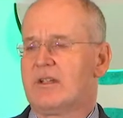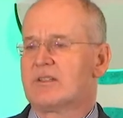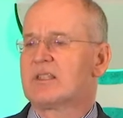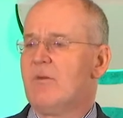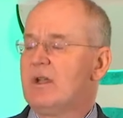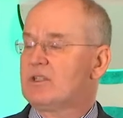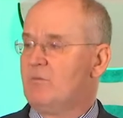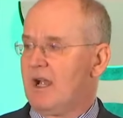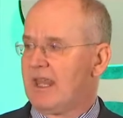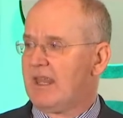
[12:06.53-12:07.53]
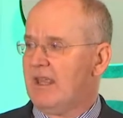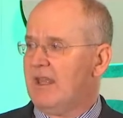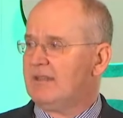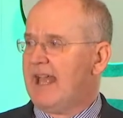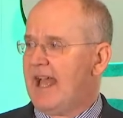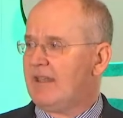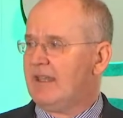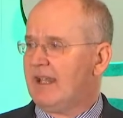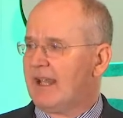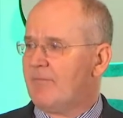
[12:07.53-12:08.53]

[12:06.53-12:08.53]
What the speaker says: us so much money that